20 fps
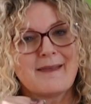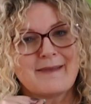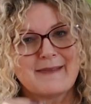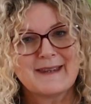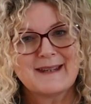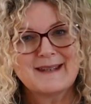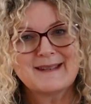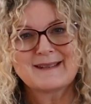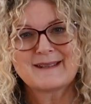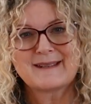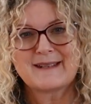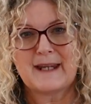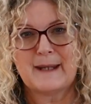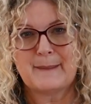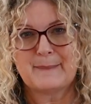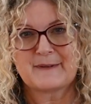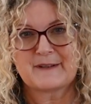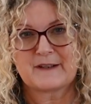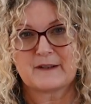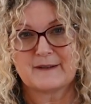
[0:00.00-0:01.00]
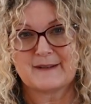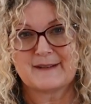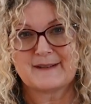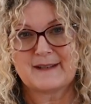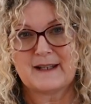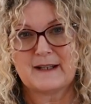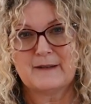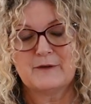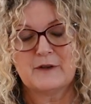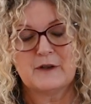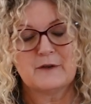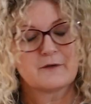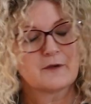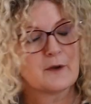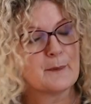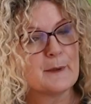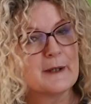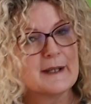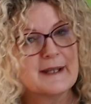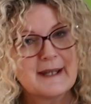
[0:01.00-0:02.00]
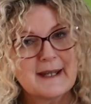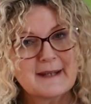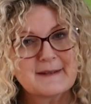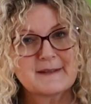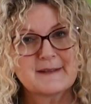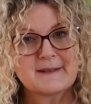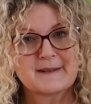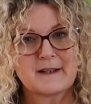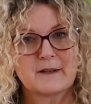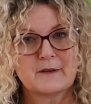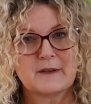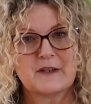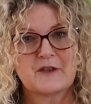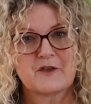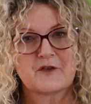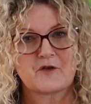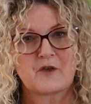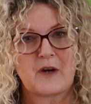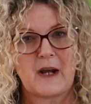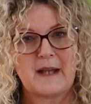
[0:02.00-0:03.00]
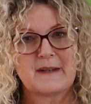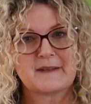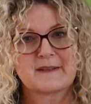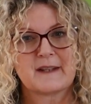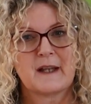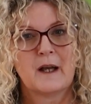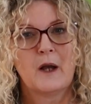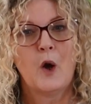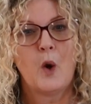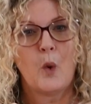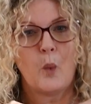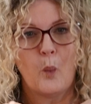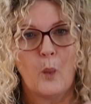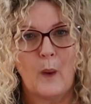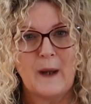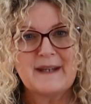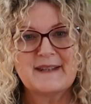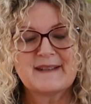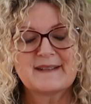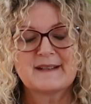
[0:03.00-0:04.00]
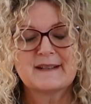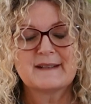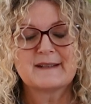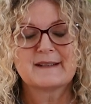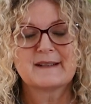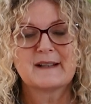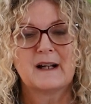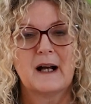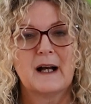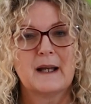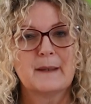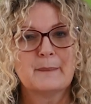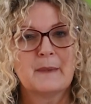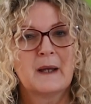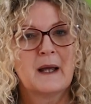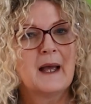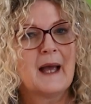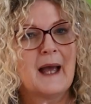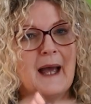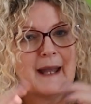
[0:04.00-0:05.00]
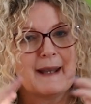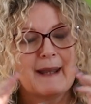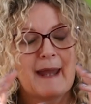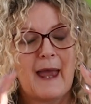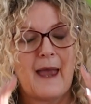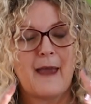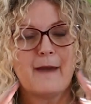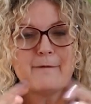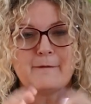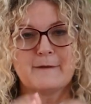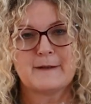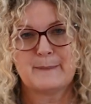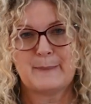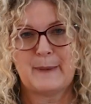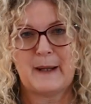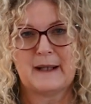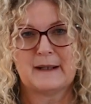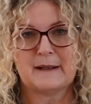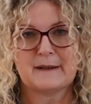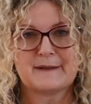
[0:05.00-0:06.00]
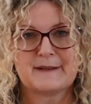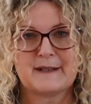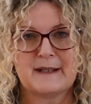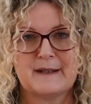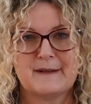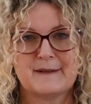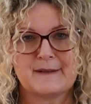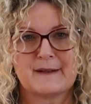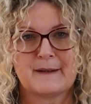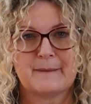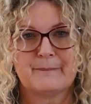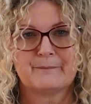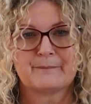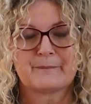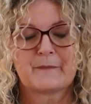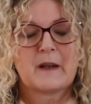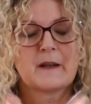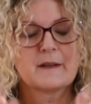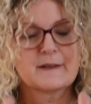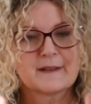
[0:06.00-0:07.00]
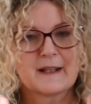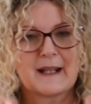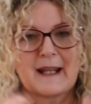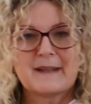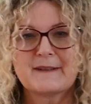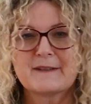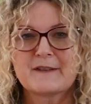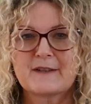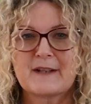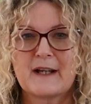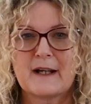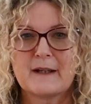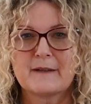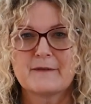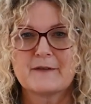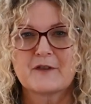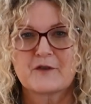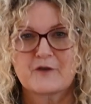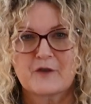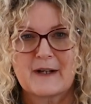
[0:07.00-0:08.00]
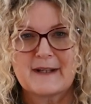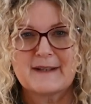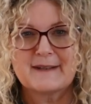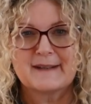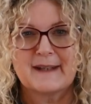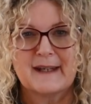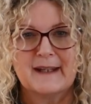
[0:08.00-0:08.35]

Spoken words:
these tips could save you from unnecessary stress, wasted time and hefty penalties. So let's dive straight